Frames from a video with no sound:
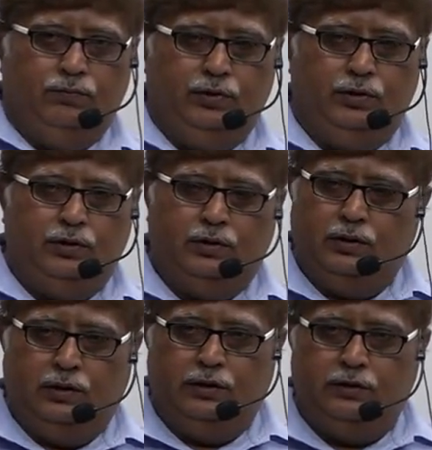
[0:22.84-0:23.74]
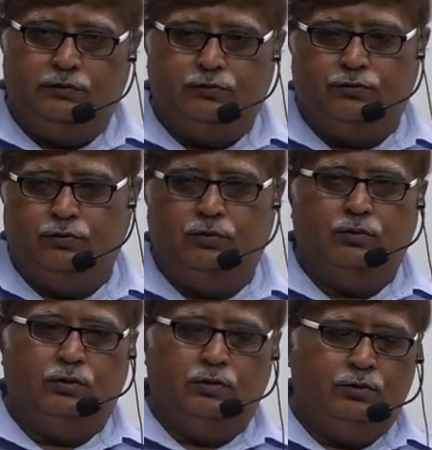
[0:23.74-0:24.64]
We, as you
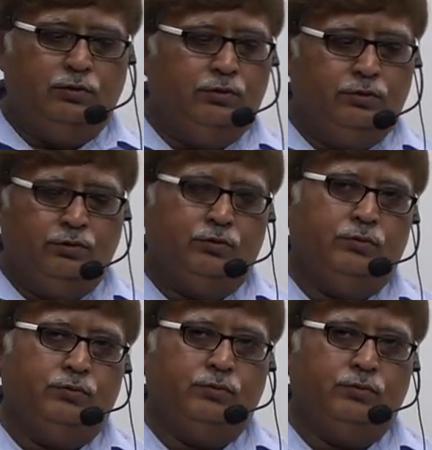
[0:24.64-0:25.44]
all know,